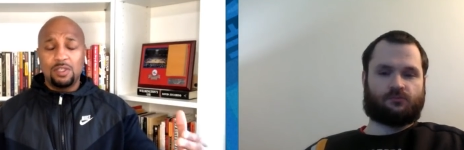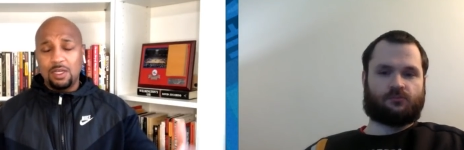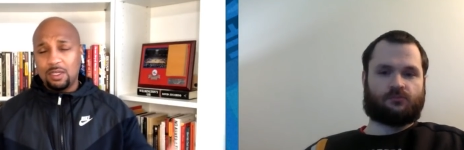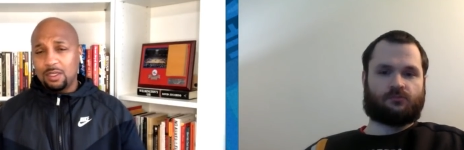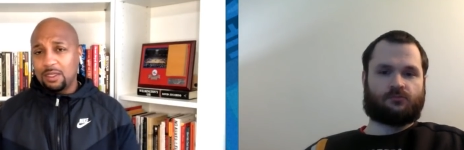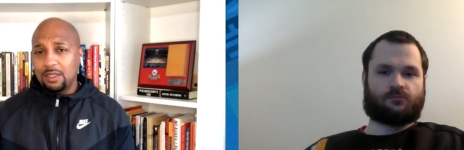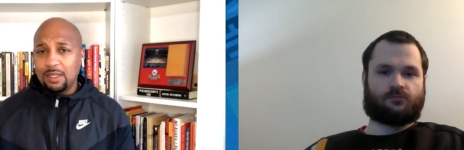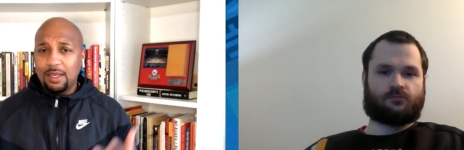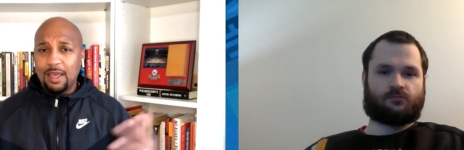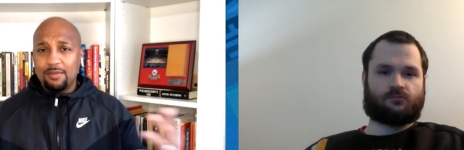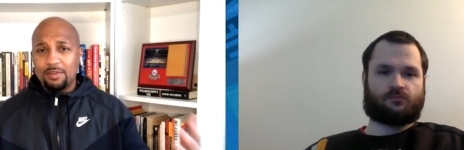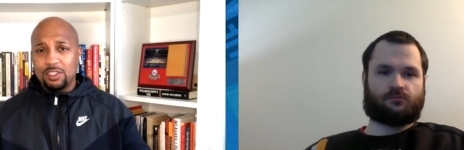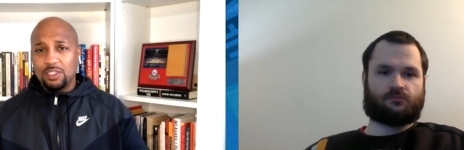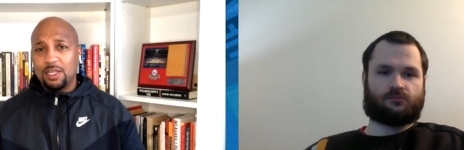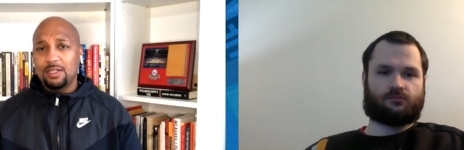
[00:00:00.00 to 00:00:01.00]
Speaker 1: Suddenly, they
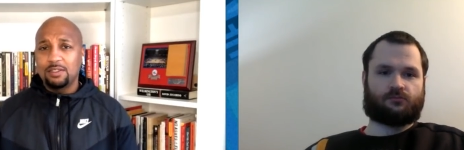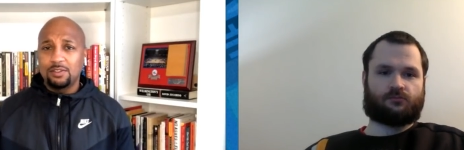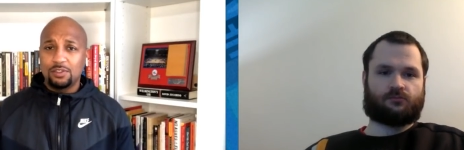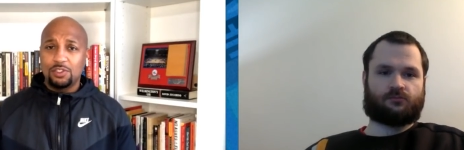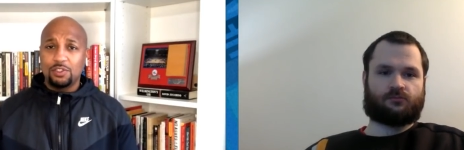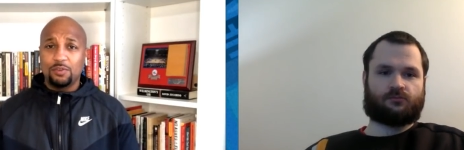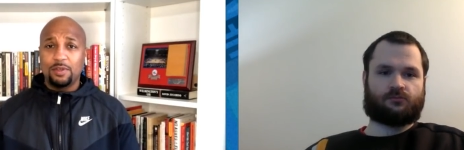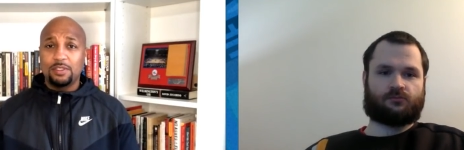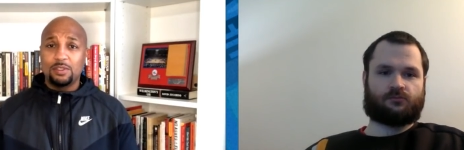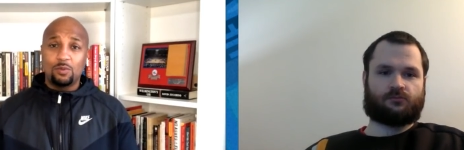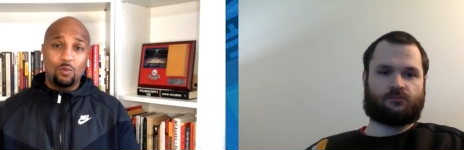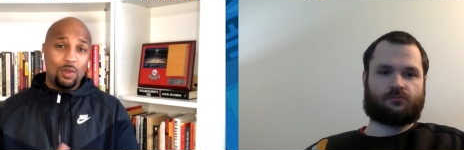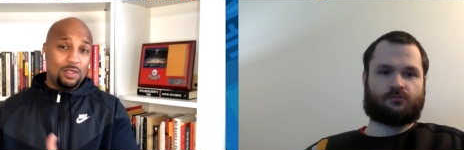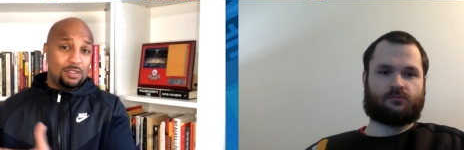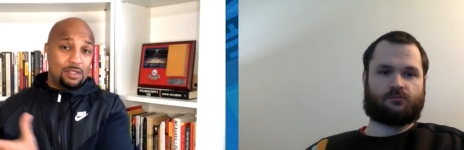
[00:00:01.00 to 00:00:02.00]
have a chance to string
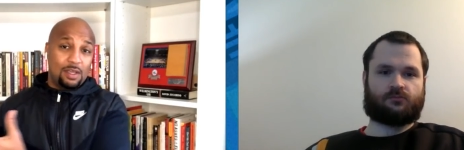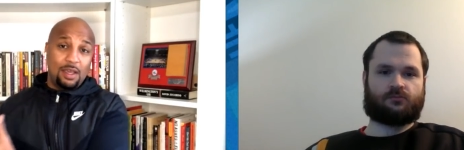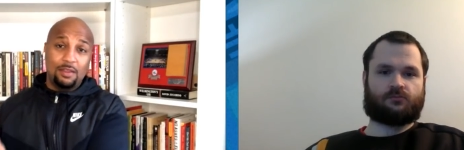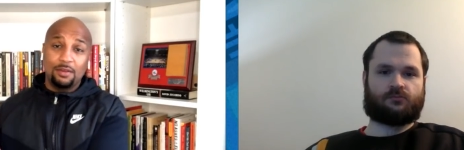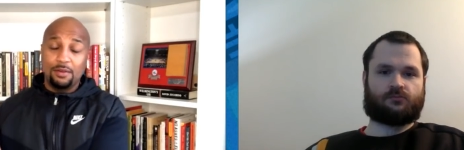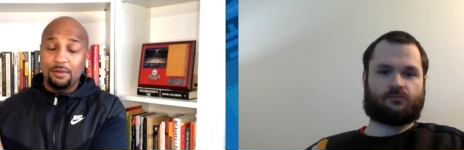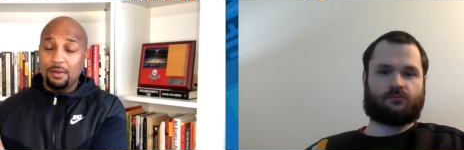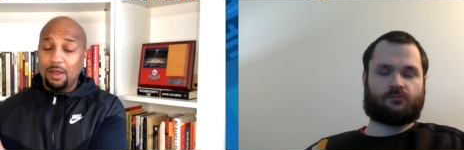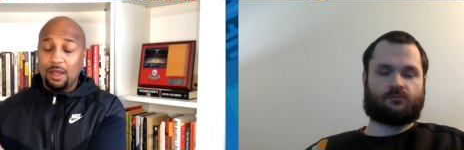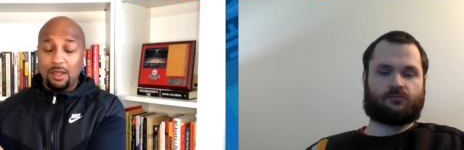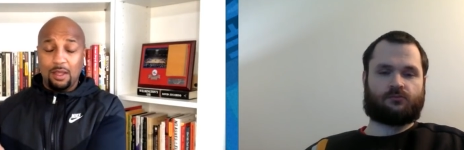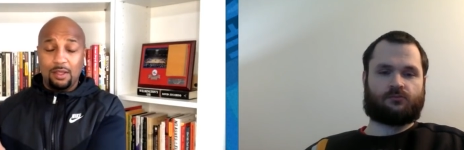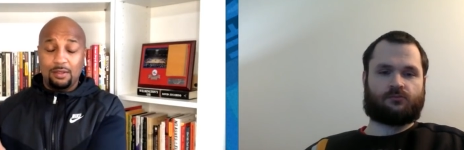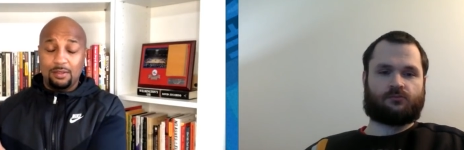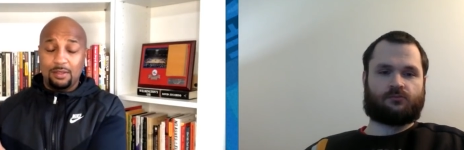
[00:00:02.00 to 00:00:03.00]
some wins together. Uh,